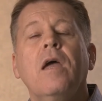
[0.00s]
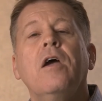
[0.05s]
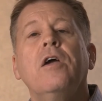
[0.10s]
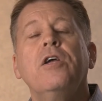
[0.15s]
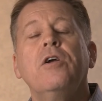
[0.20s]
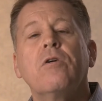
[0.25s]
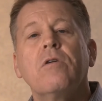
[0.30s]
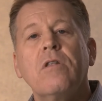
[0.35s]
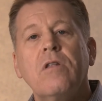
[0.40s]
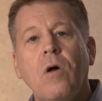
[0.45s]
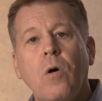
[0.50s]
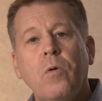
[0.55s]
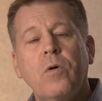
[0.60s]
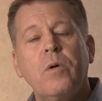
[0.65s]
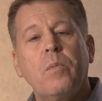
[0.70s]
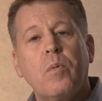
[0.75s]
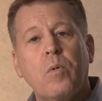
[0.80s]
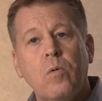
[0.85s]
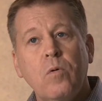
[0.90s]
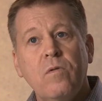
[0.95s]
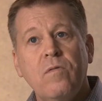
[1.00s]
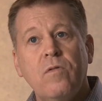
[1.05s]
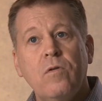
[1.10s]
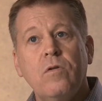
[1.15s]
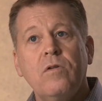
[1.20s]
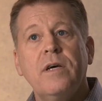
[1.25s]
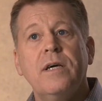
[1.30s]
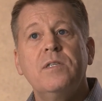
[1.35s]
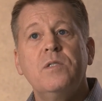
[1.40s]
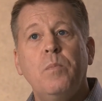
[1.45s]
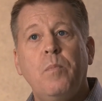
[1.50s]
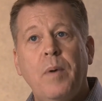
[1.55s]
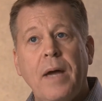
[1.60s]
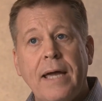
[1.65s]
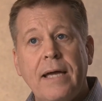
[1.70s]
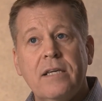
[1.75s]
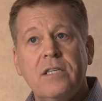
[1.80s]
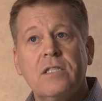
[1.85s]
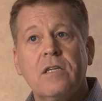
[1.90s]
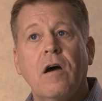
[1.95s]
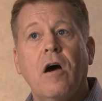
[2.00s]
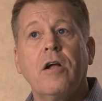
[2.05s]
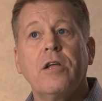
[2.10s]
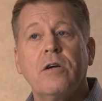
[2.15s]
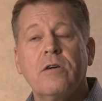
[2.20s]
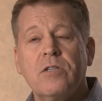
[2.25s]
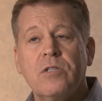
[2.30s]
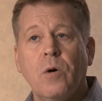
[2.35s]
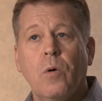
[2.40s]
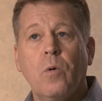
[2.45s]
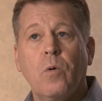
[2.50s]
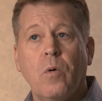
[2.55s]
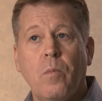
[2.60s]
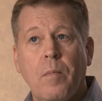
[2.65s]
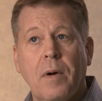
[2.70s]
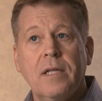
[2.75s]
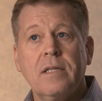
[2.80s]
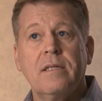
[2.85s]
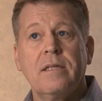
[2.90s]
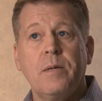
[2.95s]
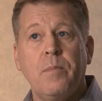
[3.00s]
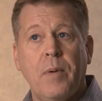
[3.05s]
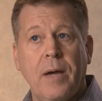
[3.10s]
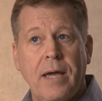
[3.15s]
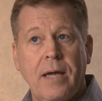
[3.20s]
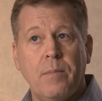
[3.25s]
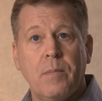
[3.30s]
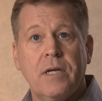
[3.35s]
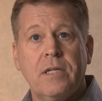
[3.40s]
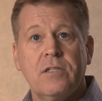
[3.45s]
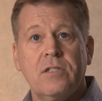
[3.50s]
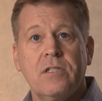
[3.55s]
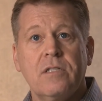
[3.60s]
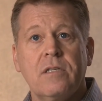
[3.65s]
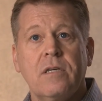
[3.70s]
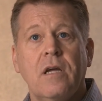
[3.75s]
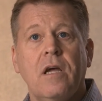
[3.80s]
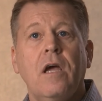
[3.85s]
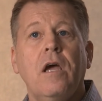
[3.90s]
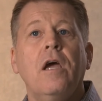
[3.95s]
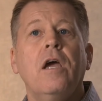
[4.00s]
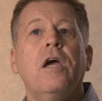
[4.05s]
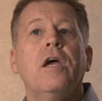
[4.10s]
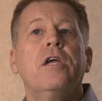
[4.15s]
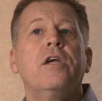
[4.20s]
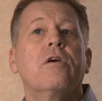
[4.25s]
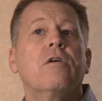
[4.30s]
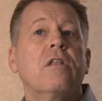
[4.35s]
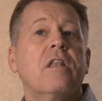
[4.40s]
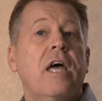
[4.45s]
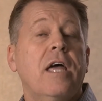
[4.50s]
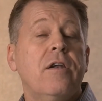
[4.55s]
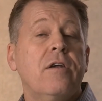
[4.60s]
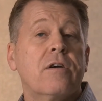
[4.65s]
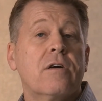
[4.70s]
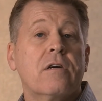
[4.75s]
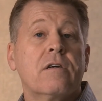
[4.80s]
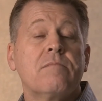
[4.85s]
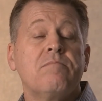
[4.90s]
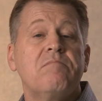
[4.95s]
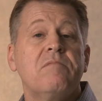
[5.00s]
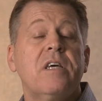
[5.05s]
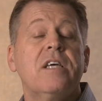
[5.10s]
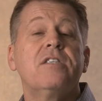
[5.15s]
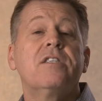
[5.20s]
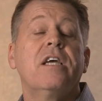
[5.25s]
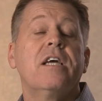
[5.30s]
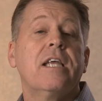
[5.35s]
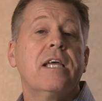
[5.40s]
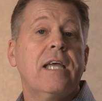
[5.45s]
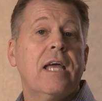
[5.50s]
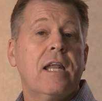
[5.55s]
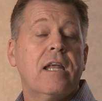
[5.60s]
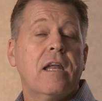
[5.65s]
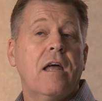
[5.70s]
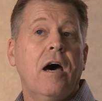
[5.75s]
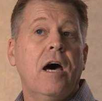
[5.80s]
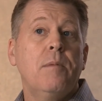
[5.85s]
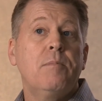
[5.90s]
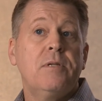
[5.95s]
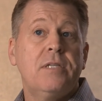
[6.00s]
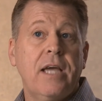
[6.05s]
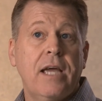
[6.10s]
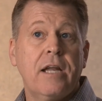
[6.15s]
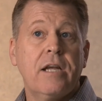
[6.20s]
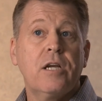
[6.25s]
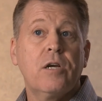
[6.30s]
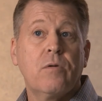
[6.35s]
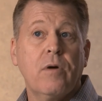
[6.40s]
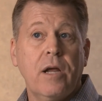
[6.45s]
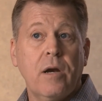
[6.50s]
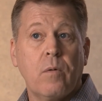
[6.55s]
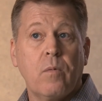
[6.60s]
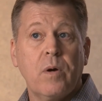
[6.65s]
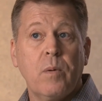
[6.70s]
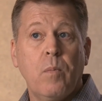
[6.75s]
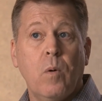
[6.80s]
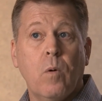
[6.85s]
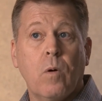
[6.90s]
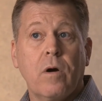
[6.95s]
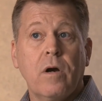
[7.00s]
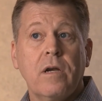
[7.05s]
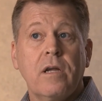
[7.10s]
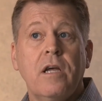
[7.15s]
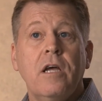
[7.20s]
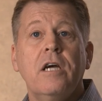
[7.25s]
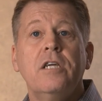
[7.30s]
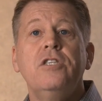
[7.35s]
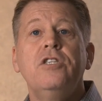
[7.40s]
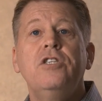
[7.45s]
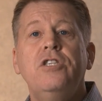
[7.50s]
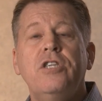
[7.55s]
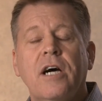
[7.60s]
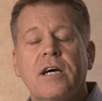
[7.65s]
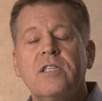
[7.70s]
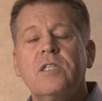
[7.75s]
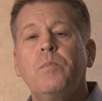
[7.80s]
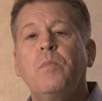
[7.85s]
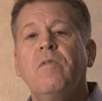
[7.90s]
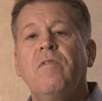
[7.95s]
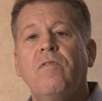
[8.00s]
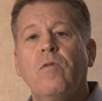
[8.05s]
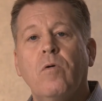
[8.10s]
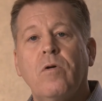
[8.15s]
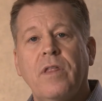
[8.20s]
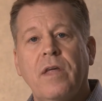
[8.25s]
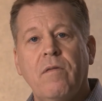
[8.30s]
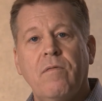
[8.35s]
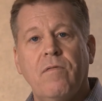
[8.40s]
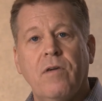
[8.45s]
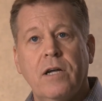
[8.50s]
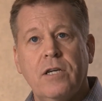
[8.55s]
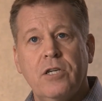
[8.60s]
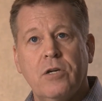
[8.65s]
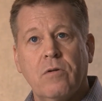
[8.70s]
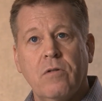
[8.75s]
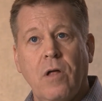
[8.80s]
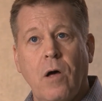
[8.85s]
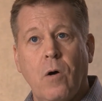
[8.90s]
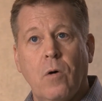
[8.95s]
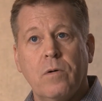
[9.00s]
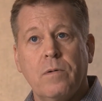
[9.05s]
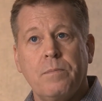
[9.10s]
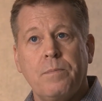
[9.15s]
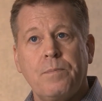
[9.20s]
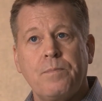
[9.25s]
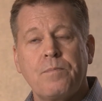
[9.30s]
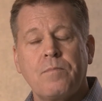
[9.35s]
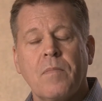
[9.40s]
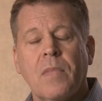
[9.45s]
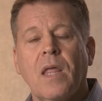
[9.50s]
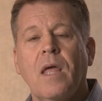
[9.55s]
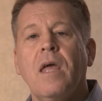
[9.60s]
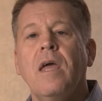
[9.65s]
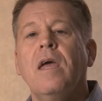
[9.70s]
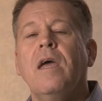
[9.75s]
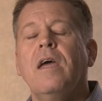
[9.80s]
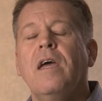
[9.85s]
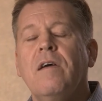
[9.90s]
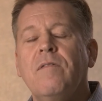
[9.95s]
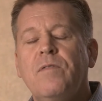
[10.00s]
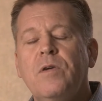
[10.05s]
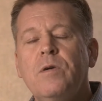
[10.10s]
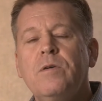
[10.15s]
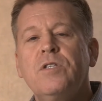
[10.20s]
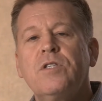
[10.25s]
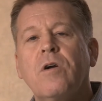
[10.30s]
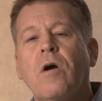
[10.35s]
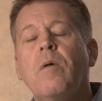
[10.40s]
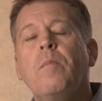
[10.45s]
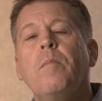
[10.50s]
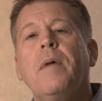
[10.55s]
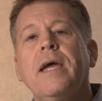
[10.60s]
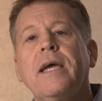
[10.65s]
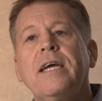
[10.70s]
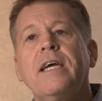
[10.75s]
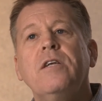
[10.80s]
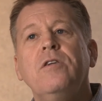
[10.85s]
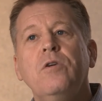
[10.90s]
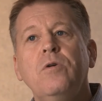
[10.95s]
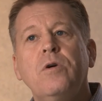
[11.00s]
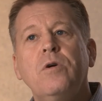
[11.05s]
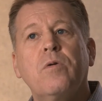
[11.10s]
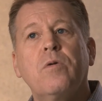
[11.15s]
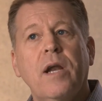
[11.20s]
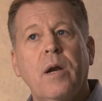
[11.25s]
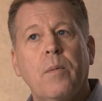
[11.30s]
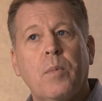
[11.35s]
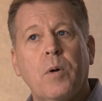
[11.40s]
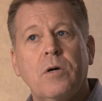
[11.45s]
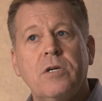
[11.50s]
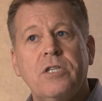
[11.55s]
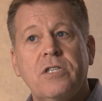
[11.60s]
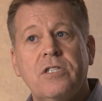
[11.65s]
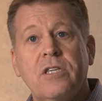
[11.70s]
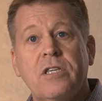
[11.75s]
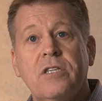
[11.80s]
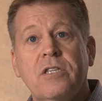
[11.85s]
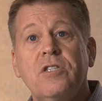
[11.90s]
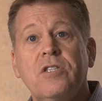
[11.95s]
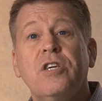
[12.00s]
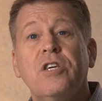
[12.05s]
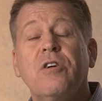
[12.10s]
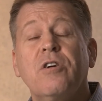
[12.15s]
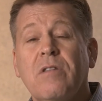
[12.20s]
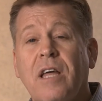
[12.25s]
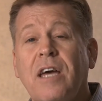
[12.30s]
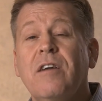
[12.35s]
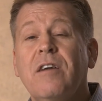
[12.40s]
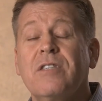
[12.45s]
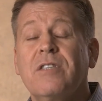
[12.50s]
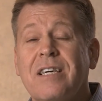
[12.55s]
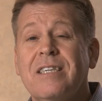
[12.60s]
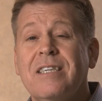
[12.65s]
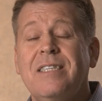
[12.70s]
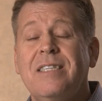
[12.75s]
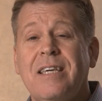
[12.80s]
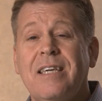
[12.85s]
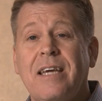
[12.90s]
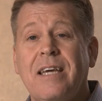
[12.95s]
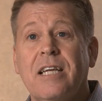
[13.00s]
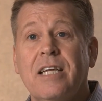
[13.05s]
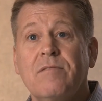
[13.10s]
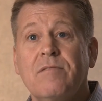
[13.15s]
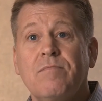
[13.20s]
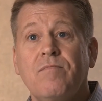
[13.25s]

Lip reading: Your loan approval is based on your total monthly payments. Your lender is going to get an updated credit report just before they fund your loan. If you start making new credit purchases, your lender's going to see it.